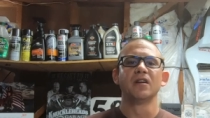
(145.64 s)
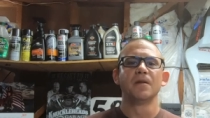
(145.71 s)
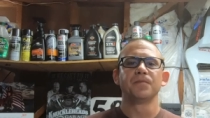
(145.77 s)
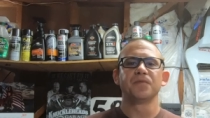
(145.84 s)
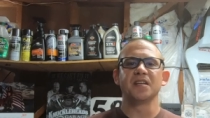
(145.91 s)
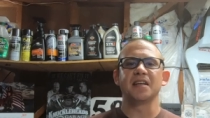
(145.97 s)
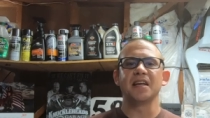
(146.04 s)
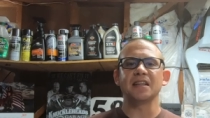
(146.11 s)

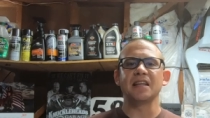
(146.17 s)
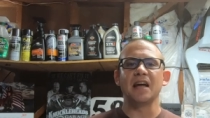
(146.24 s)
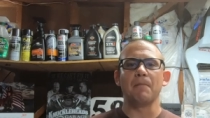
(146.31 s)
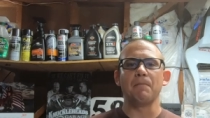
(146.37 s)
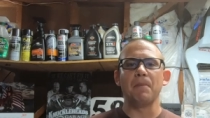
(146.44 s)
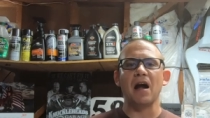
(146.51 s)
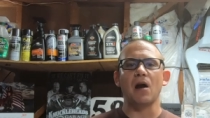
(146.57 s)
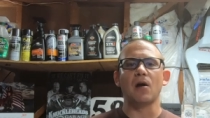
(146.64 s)
to get
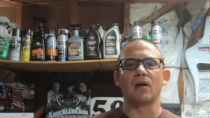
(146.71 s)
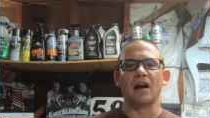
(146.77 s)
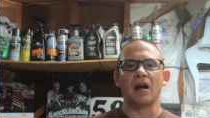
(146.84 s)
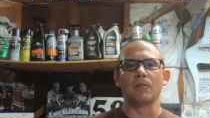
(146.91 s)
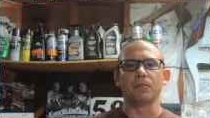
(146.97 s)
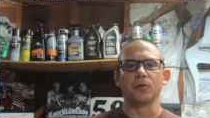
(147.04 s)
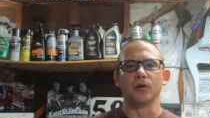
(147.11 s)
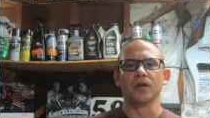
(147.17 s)
that power
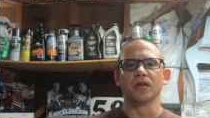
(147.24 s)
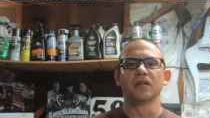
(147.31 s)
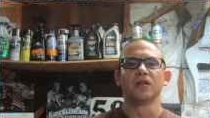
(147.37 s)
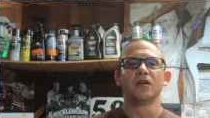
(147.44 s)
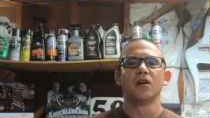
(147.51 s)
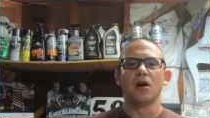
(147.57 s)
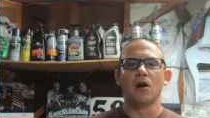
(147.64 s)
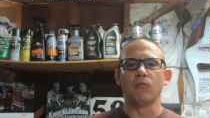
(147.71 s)
output
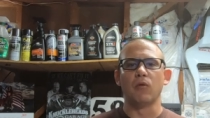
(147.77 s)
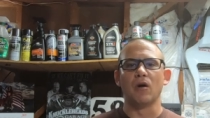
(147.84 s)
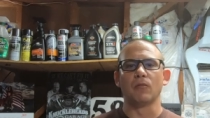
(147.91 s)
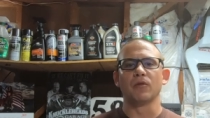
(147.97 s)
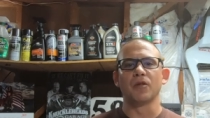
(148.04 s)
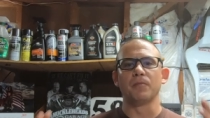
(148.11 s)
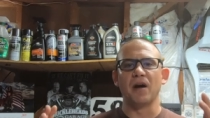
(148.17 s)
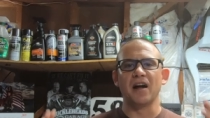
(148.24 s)
of what
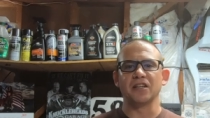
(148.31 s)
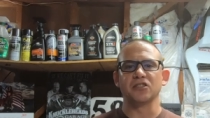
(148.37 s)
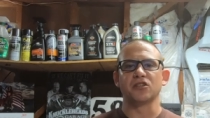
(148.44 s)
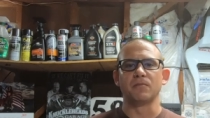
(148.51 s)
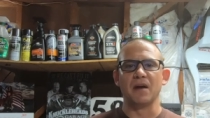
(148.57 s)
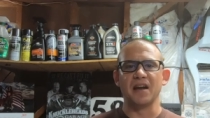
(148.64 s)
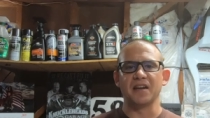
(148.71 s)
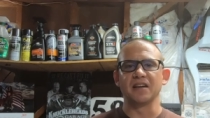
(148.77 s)
the bikes
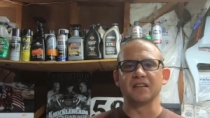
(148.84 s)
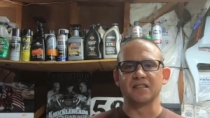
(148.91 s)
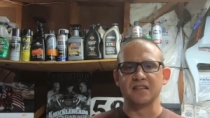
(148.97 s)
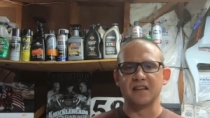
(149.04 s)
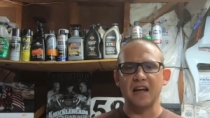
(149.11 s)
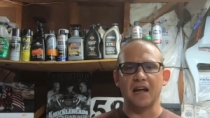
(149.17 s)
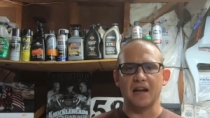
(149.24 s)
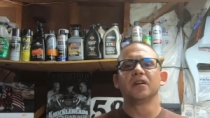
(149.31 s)
are making
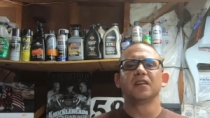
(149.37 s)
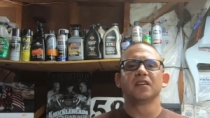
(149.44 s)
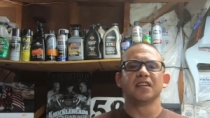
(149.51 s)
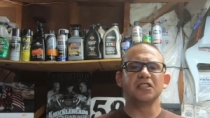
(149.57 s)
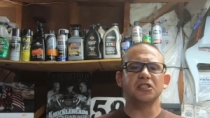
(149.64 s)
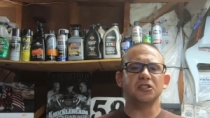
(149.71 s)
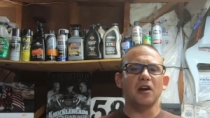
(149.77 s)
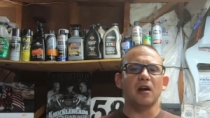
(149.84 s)
today.
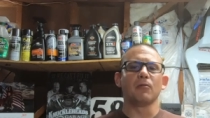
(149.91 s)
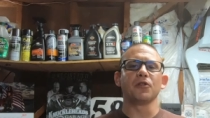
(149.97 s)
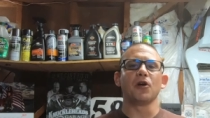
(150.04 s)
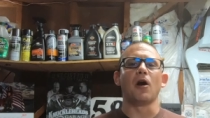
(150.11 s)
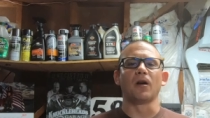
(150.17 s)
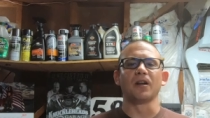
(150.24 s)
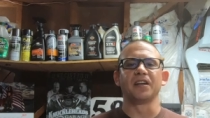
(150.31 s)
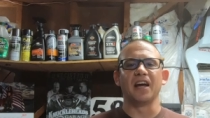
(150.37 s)
Let's start with
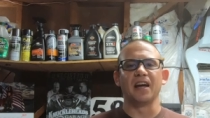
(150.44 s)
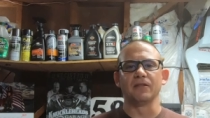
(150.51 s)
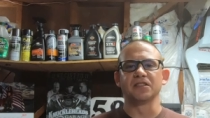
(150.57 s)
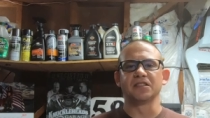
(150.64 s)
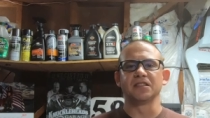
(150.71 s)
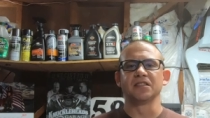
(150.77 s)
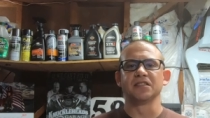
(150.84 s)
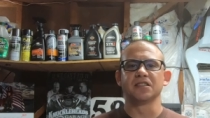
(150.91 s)
Harley
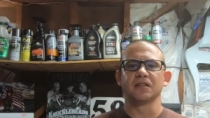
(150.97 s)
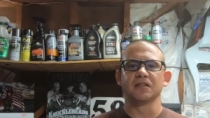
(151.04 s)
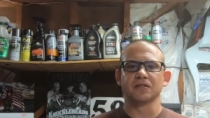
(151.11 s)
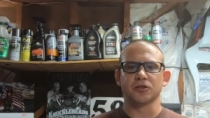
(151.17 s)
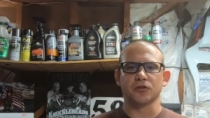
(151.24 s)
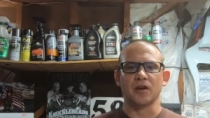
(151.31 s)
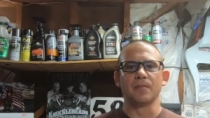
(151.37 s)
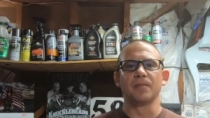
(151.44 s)
Davidson's
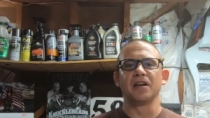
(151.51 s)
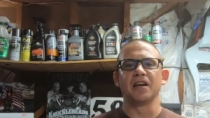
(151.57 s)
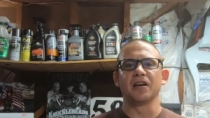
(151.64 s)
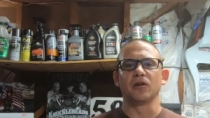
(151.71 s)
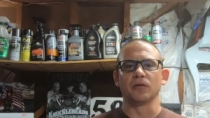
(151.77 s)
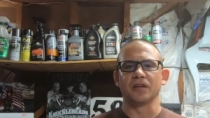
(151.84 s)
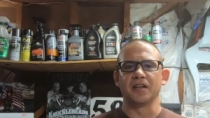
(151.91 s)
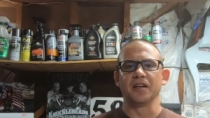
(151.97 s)
Screamin'
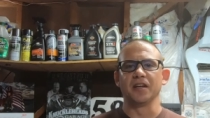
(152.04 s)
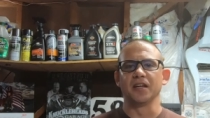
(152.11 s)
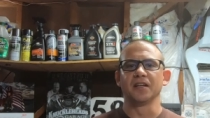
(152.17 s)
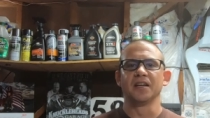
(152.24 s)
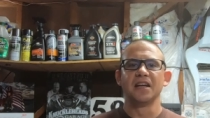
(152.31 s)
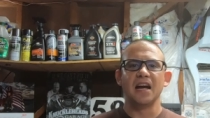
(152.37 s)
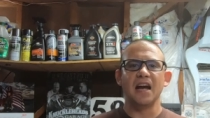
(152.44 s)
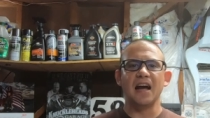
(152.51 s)
Eagle kit
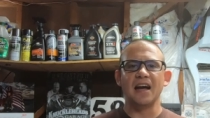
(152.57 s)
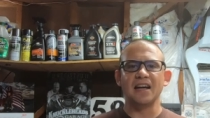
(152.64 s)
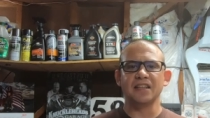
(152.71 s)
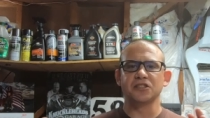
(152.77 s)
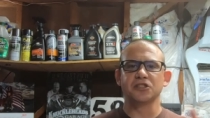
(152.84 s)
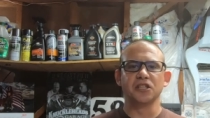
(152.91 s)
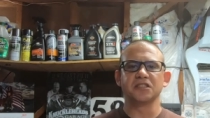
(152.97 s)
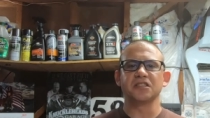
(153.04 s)
as
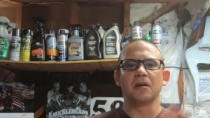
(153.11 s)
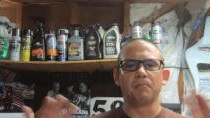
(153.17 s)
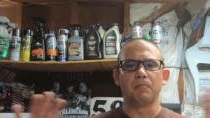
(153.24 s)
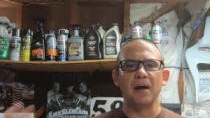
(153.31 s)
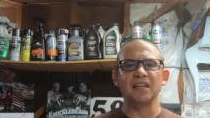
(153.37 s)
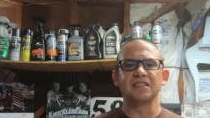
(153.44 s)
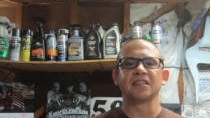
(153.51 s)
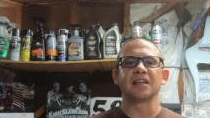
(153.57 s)
just a
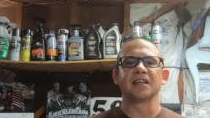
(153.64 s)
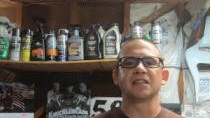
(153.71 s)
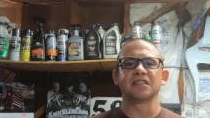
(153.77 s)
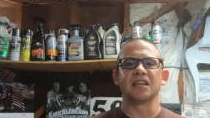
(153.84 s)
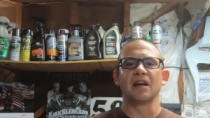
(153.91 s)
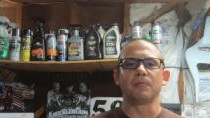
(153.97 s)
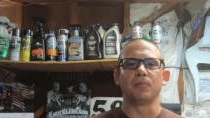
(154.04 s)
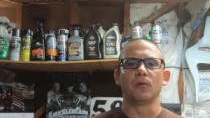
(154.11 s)
basic
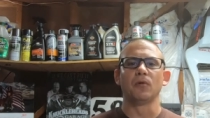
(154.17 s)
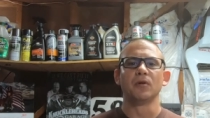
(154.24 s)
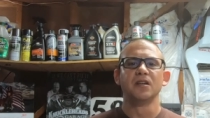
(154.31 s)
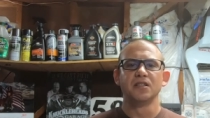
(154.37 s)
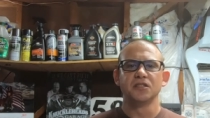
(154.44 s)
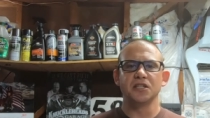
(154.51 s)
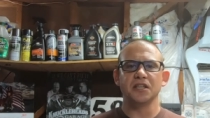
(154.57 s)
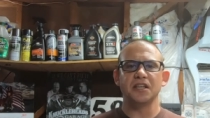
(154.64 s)
example
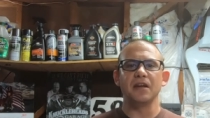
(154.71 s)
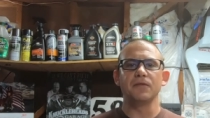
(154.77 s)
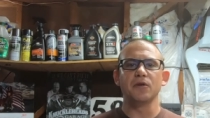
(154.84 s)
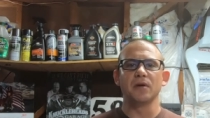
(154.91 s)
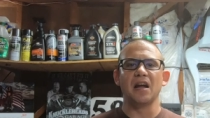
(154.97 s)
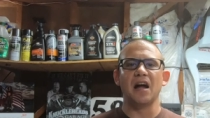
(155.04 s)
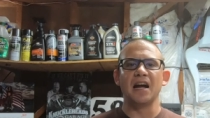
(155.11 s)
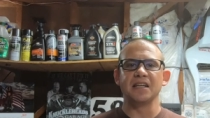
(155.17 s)
to give you
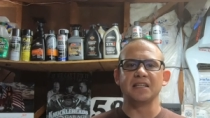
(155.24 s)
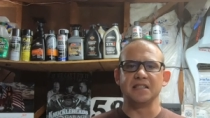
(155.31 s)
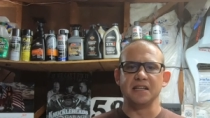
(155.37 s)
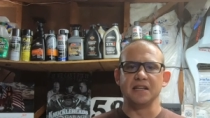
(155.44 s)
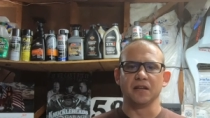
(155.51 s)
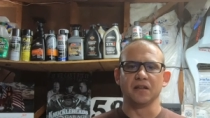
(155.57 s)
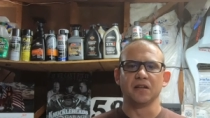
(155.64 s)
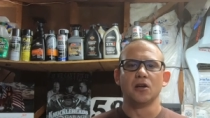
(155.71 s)
an
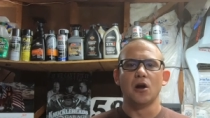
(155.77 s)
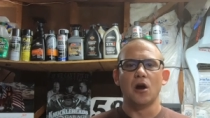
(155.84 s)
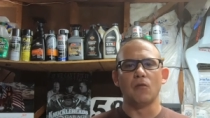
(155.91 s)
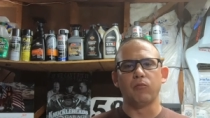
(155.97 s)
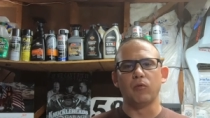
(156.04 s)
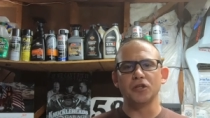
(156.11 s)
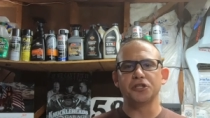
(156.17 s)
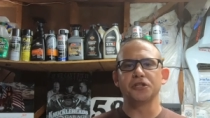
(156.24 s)
idea
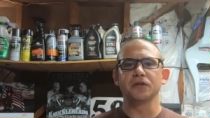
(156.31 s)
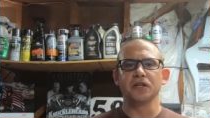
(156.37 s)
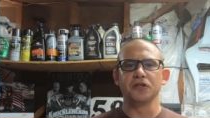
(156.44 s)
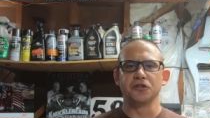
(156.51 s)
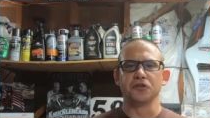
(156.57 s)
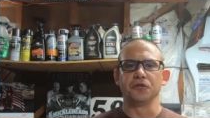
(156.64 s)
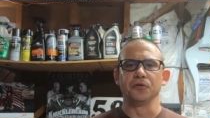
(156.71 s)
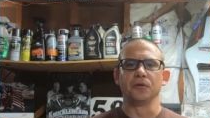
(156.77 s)
of what you
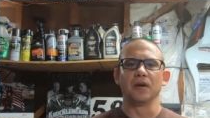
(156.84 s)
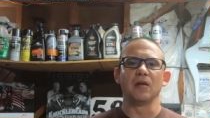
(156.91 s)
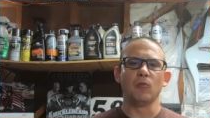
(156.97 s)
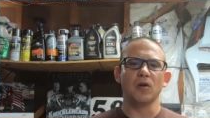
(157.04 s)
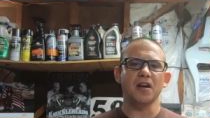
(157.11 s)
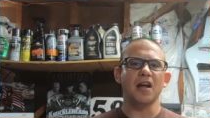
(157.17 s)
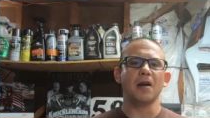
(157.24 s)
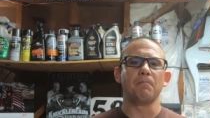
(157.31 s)
can do and
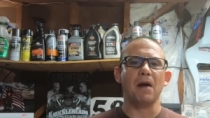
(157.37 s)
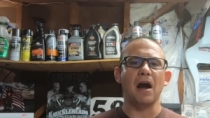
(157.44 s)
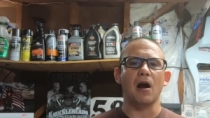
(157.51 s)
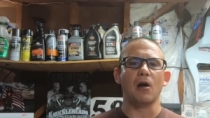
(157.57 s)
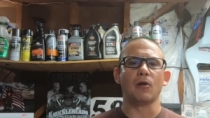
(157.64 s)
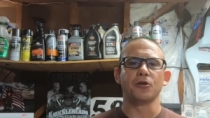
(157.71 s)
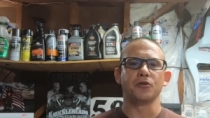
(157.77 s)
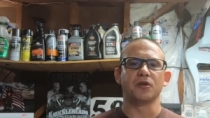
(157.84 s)
what kind of
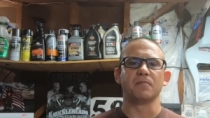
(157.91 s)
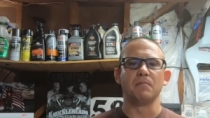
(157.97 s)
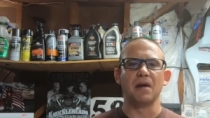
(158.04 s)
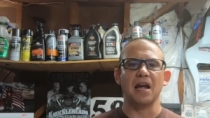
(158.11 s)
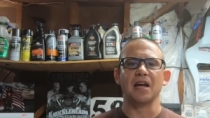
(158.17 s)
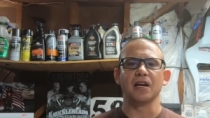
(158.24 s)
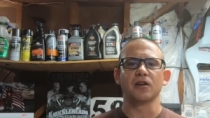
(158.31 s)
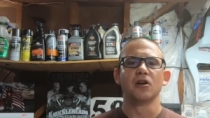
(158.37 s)
power you can
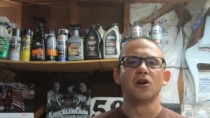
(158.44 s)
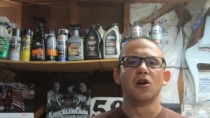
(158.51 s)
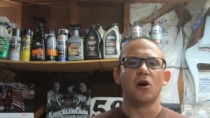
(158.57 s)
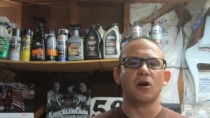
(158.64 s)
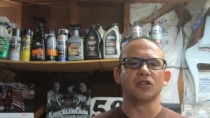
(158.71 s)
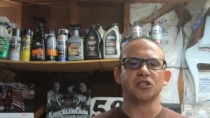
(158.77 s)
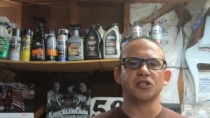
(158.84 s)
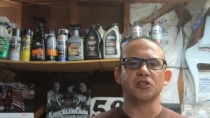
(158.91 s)
make
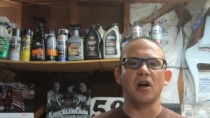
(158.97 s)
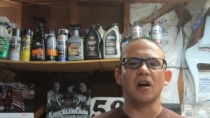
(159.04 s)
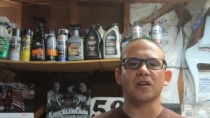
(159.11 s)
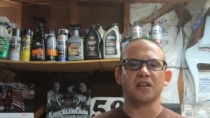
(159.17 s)
on a stock